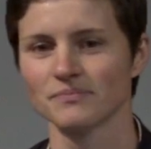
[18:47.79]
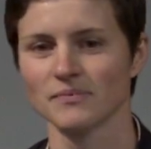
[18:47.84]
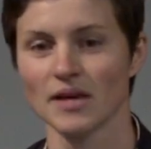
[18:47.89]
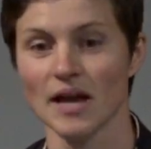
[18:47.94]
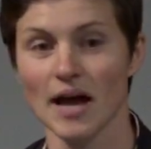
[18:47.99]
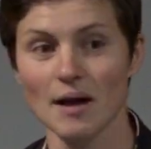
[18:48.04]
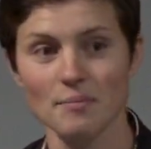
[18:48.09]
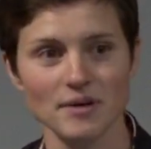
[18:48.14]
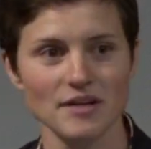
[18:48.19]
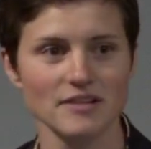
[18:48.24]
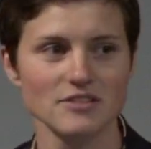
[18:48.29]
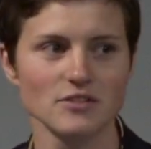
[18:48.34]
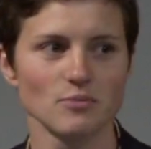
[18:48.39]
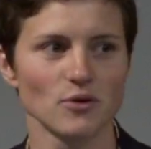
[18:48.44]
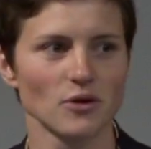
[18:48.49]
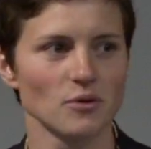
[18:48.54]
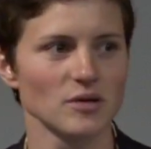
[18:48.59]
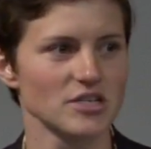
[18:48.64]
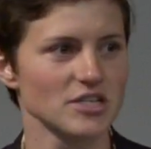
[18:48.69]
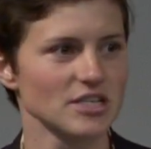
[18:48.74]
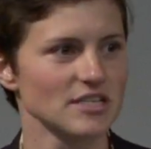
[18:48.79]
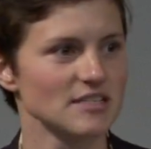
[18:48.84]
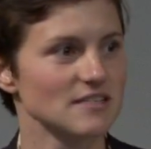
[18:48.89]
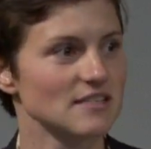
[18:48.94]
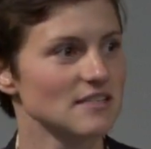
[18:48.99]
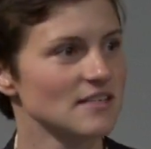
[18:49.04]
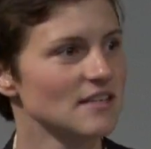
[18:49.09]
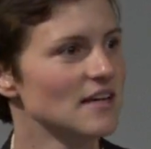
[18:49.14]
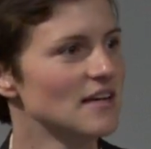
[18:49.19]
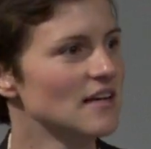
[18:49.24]
Happy to answer more
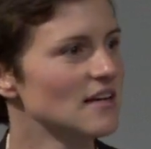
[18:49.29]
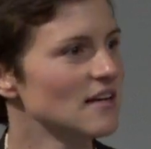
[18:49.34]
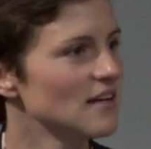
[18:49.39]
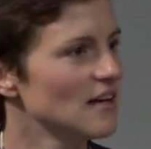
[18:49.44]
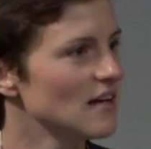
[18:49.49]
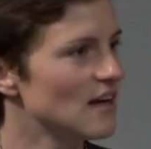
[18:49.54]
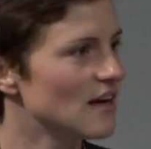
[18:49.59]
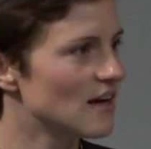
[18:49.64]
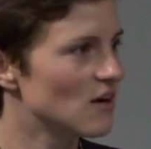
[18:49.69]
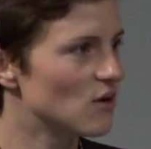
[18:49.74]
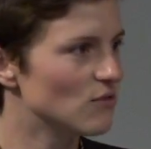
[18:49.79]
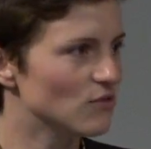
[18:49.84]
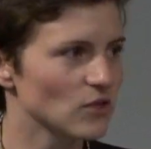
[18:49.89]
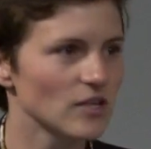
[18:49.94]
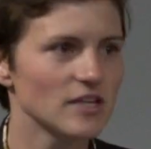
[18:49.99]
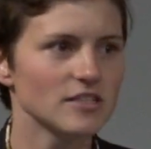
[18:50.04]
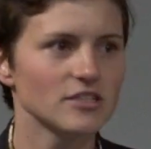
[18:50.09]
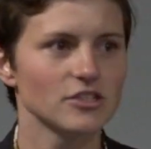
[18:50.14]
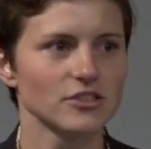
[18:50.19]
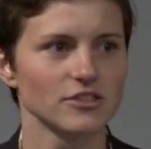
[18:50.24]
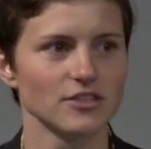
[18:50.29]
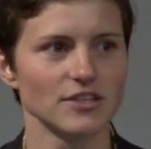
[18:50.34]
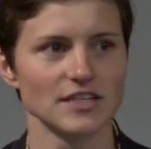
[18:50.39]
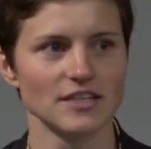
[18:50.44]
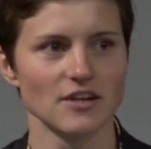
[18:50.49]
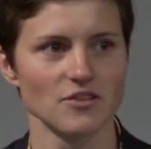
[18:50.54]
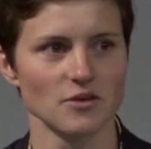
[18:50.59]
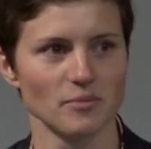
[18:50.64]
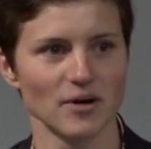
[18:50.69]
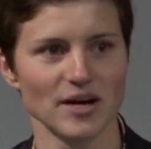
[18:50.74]
questions uh, over lunch or in
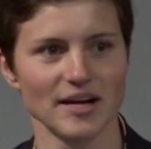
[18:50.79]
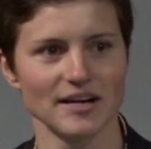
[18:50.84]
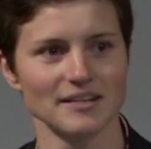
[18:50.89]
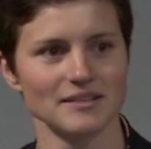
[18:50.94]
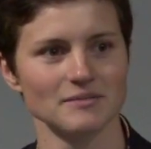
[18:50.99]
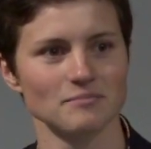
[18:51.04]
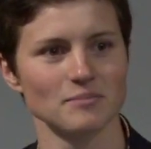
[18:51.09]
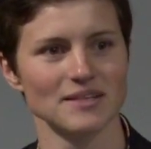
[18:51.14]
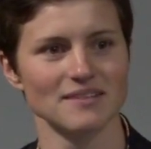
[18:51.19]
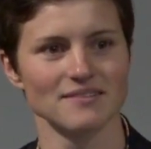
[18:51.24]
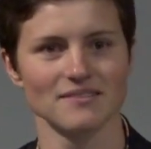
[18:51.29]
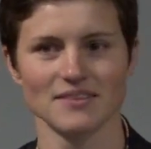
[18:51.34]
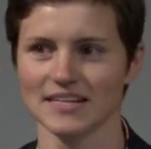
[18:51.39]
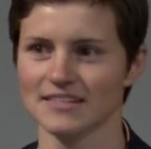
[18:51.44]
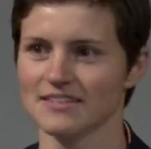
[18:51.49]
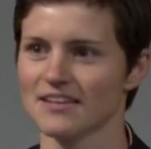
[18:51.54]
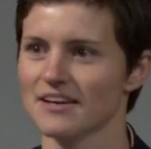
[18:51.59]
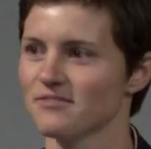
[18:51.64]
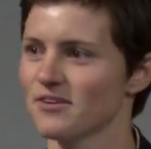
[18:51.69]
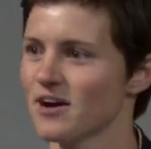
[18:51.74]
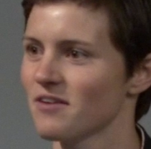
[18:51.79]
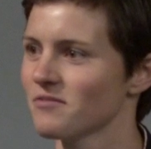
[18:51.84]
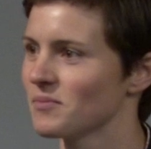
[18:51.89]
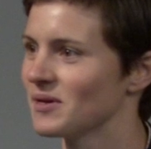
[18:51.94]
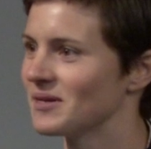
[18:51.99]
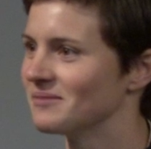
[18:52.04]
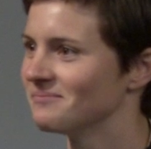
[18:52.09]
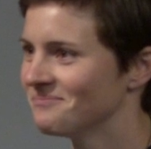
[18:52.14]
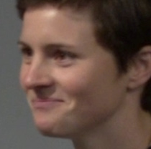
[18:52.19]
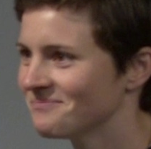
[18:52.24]
another break, but thanks a lot for having
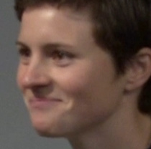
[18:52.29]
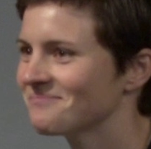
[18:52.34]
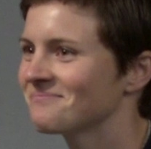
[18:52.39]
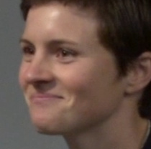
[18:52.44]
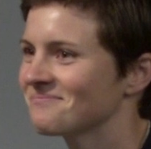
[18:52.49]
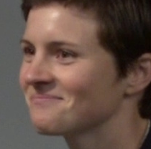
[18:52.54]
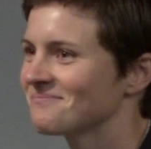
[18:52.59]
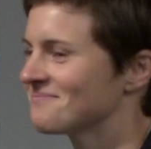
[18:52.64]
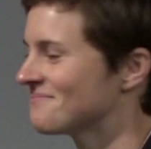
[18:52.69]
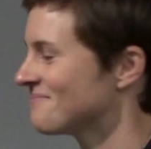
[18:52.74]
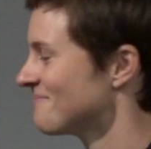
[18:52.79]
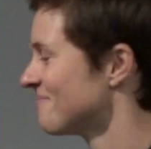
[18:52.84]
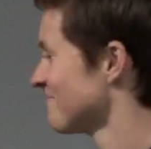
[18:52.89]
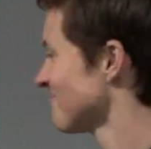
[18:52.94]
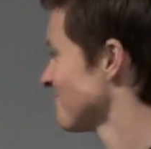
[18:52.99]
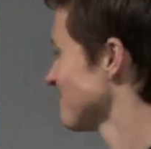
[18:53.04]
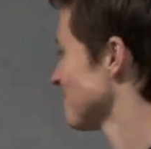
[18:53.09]
me.